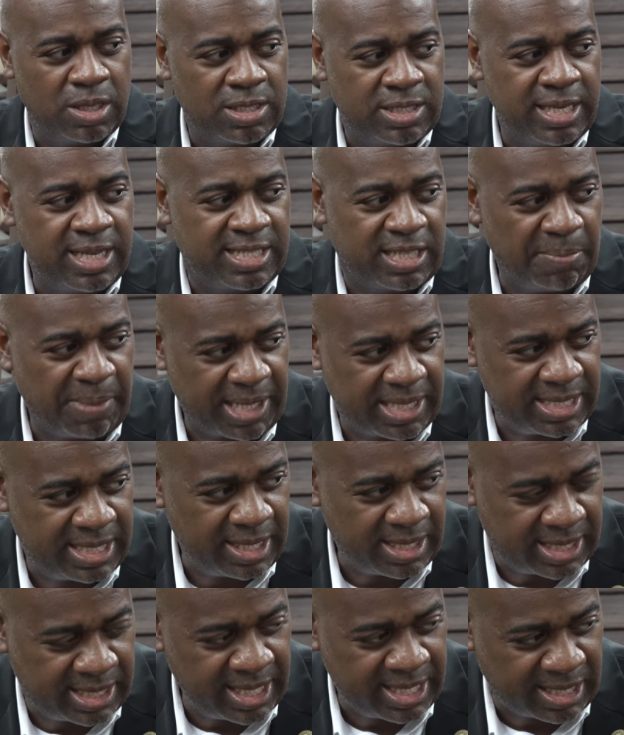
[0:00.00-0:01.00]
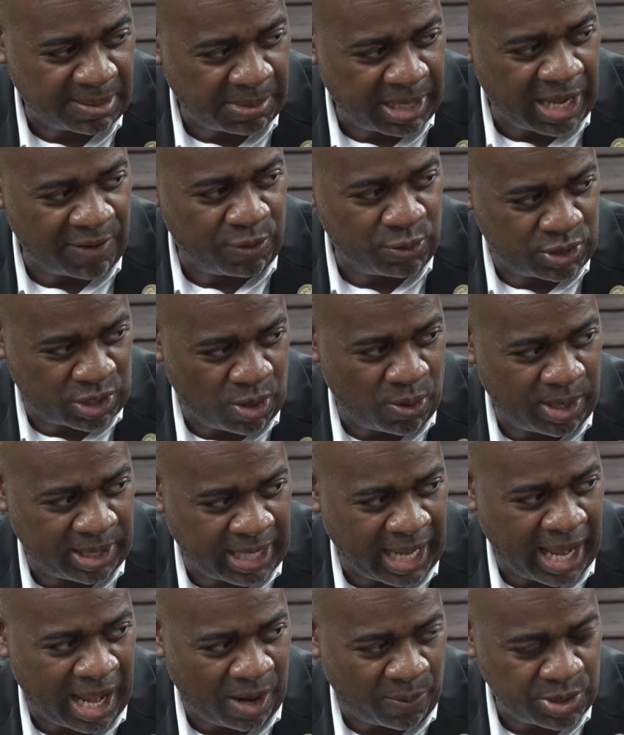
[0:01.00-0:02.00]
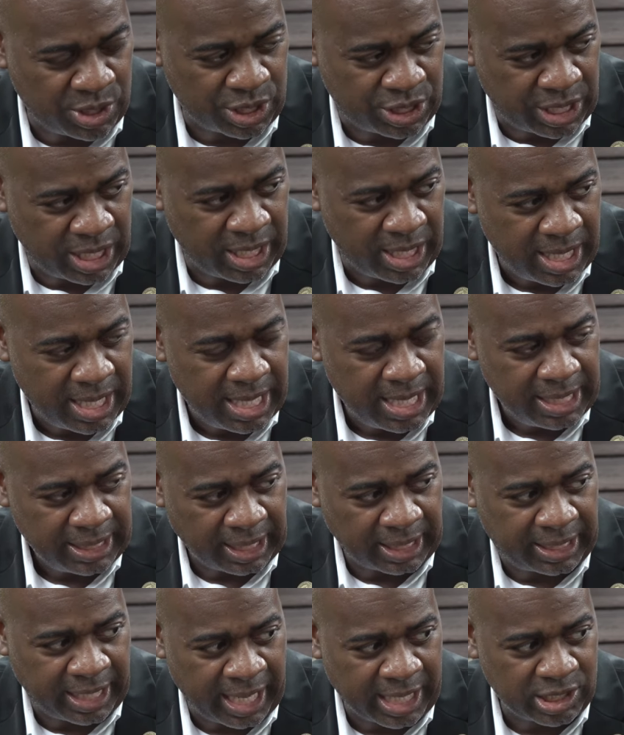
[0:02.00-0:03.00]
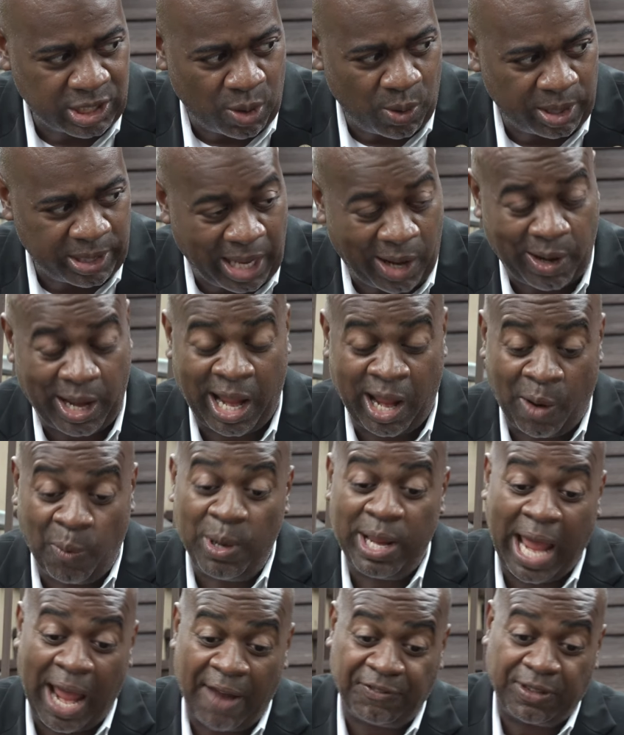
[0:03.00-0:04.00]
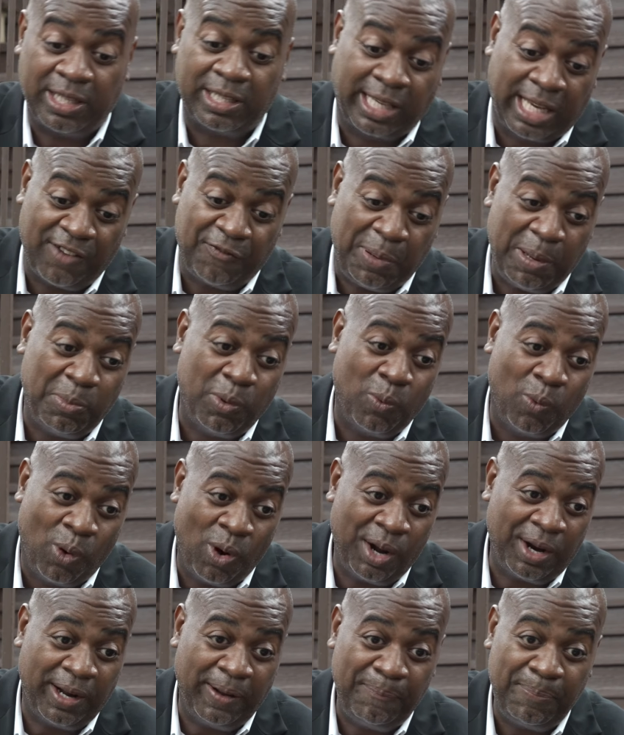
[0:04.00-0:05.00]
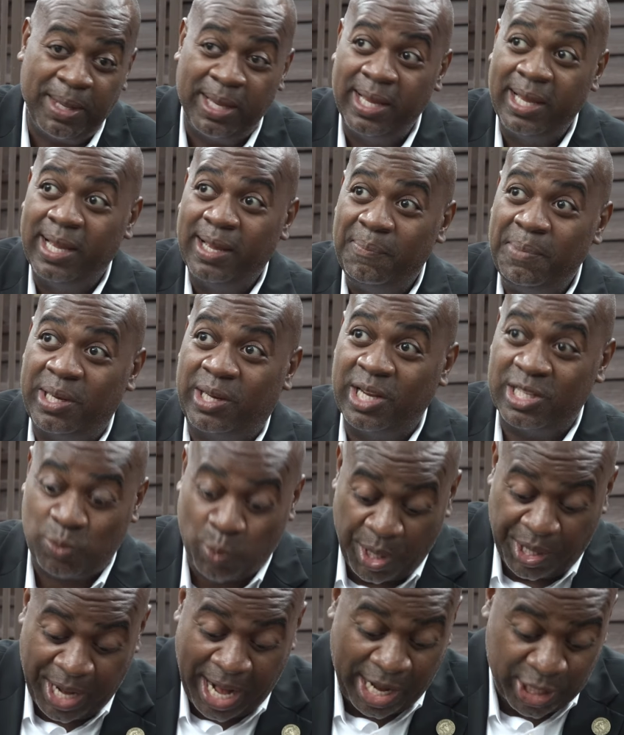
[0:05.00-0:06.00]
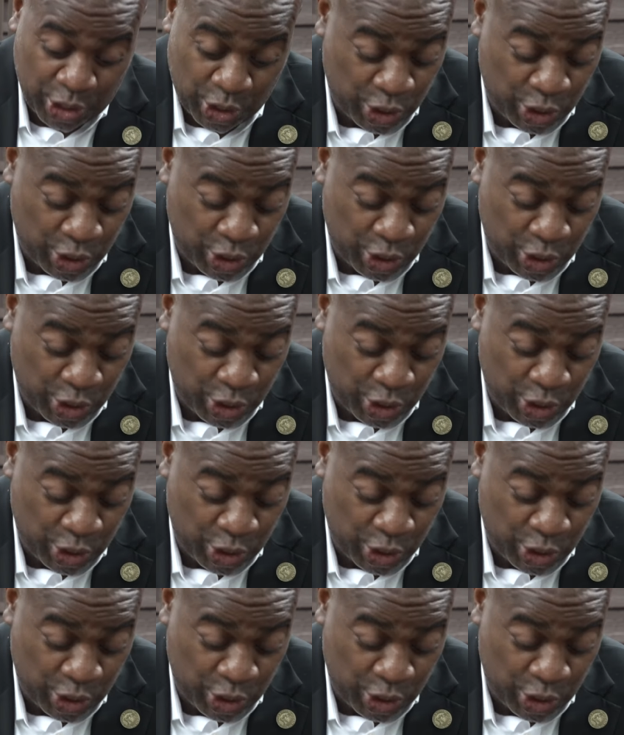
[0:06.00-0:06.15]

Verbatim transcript: see some see some right. levels going down. We should see the things going down, and we have to give people water because we're not